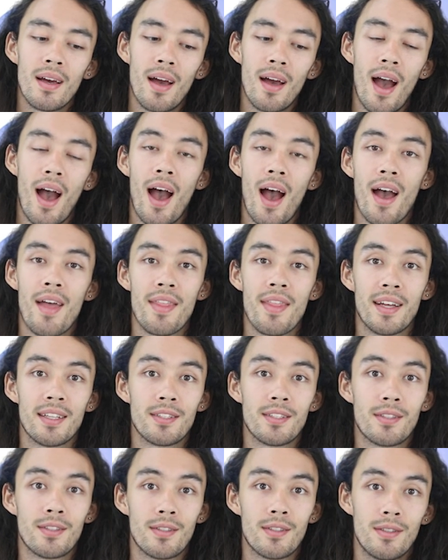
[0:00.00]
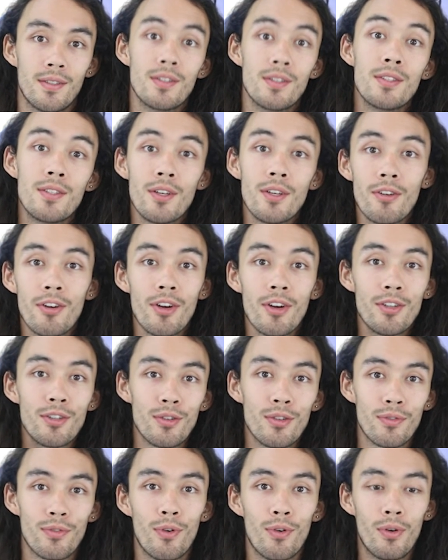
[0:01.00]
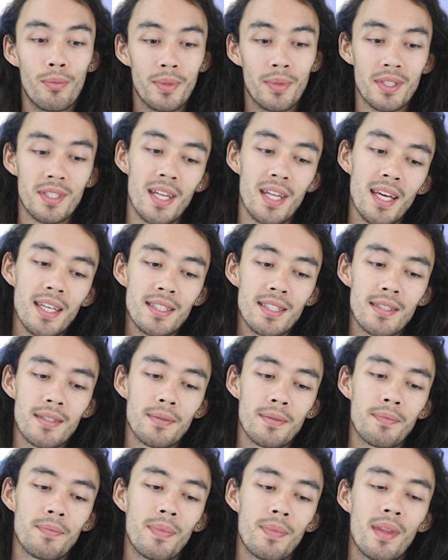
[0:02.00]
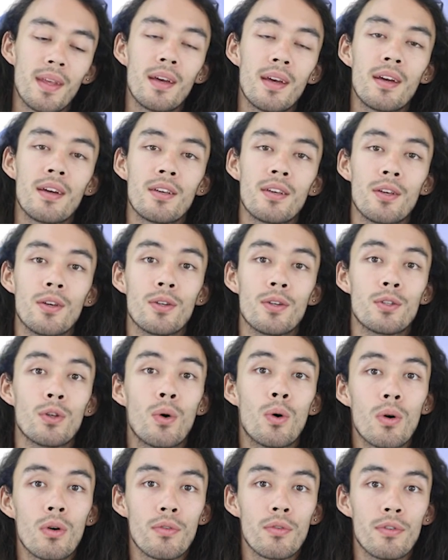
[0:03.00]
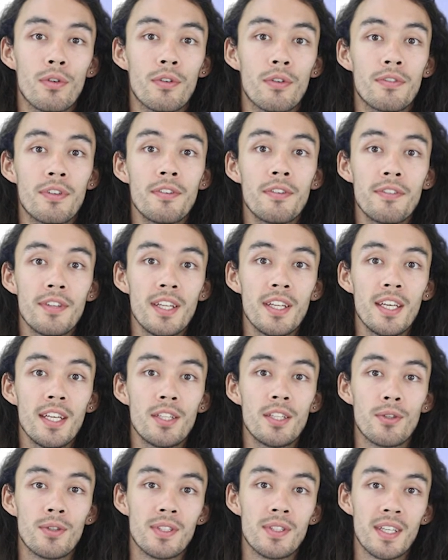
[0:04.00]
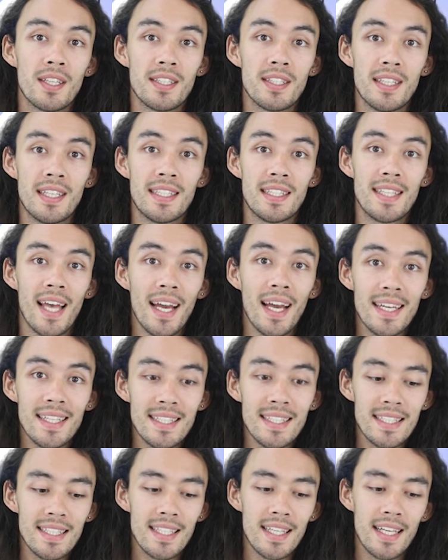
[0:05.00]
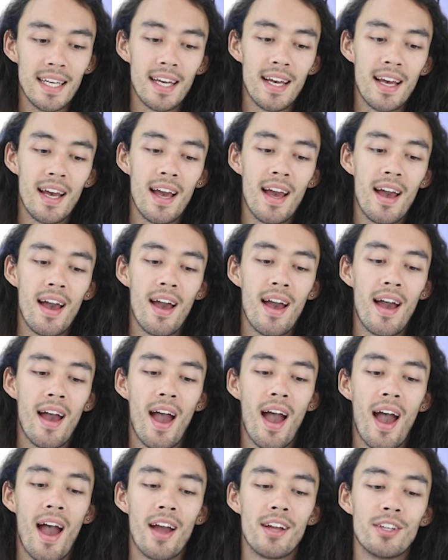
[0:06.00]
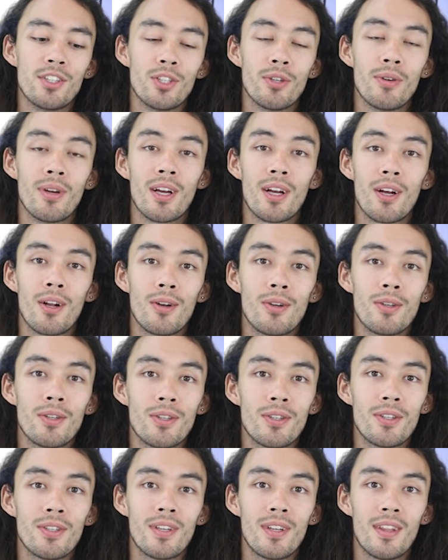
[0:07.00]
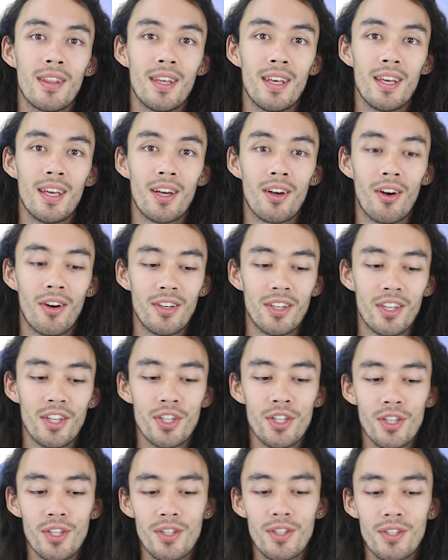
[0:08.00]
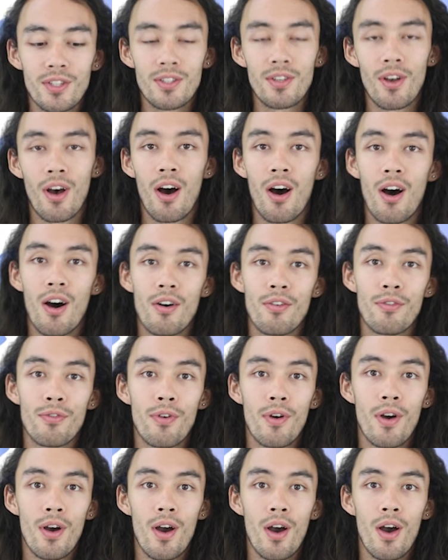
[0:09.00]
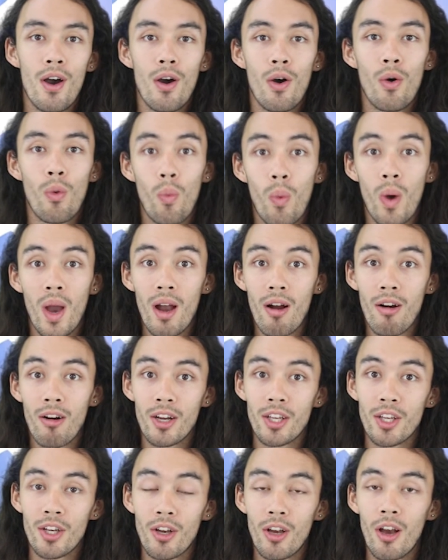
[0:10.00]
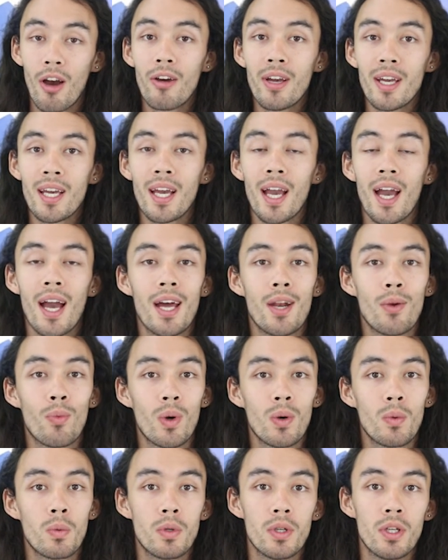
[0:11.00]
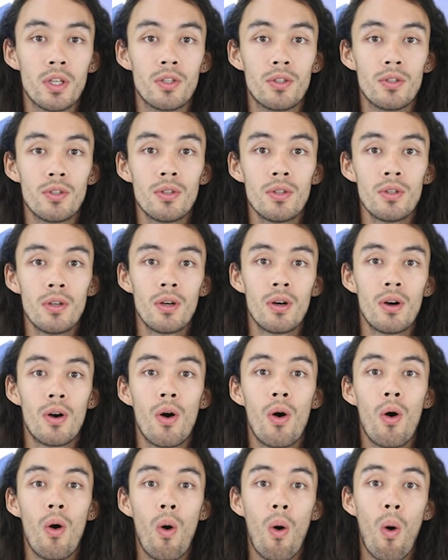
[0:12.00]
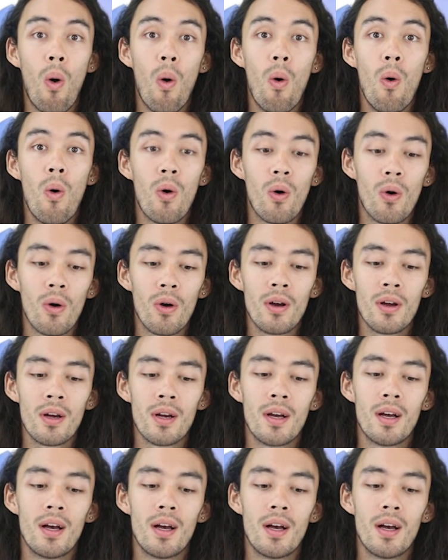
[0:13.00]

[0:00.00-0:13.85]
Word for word: and that's 0 to 4 mistakes. You talk for 50 to 60 seconds, and you include the conditions of where are you going and what will you do, or